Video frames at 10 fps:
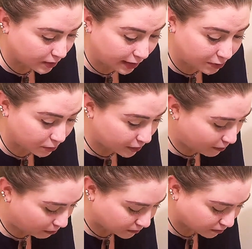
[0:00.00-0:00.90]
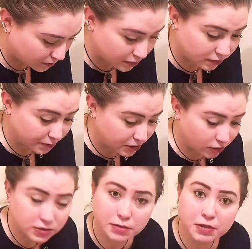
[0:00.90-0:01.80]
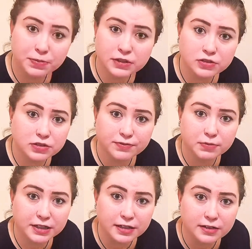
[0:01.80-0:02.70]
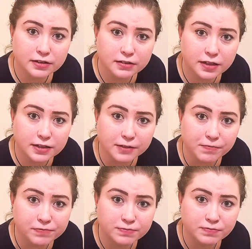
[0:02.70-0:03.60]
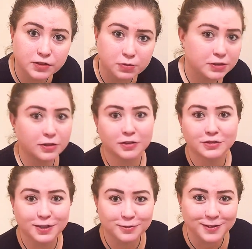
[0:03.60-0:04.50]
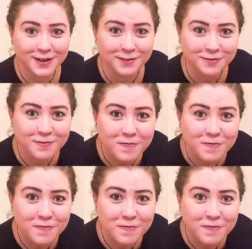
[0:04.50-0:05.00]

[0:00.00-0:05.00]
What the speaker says: I will. Let me know, send me pictures if you make anything like it, so we can all stay creative.